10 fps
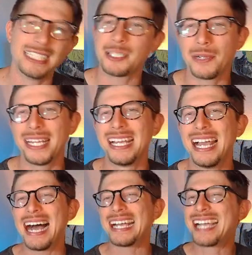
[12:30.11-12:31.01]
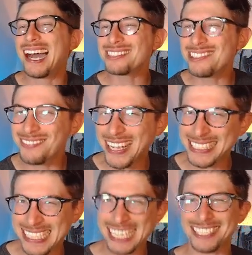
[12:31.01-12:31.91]
Either way, I come in with my
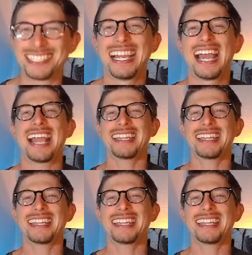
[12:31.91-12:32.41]
Exeggutor